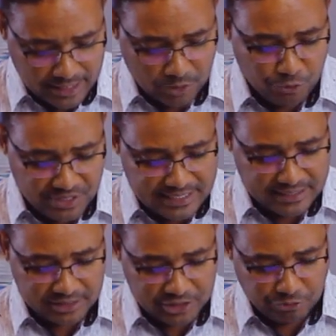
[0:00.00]
Now these
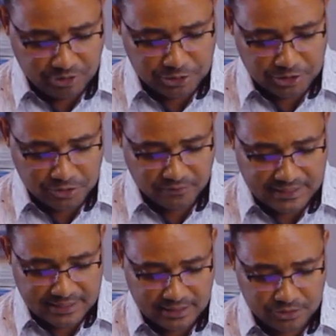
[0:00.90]
are the generations of
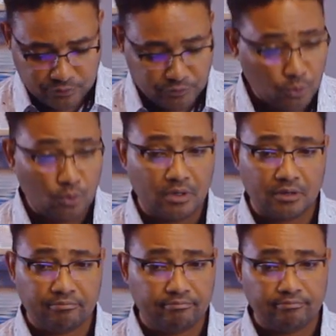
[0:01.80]
the sons of Noah.